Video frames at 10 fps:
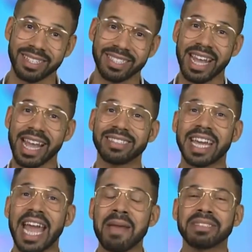Today's
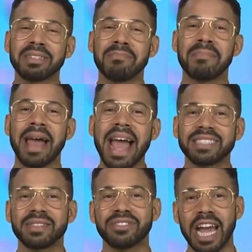game is a
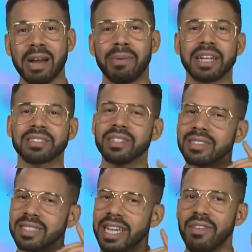massive jackpot, so
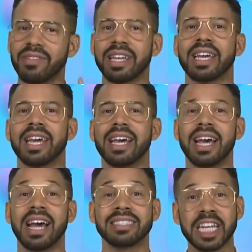listen carefully
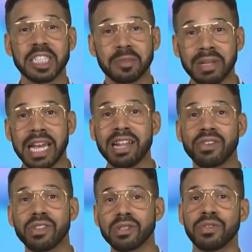as I explain
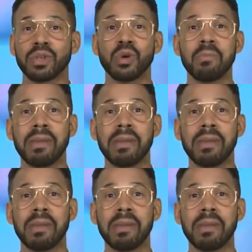for those of you who